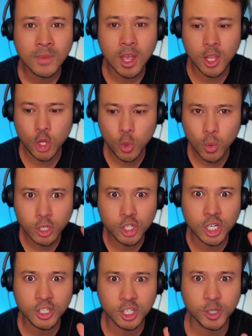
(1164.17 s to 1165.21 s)
and you were
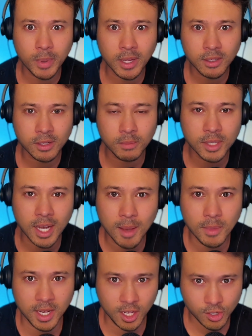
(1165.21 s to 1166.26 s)
just to spend some
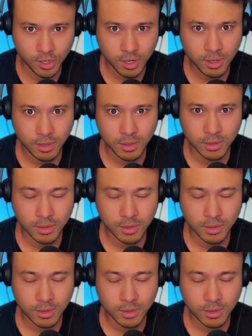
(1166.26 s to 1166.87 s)
time in nature,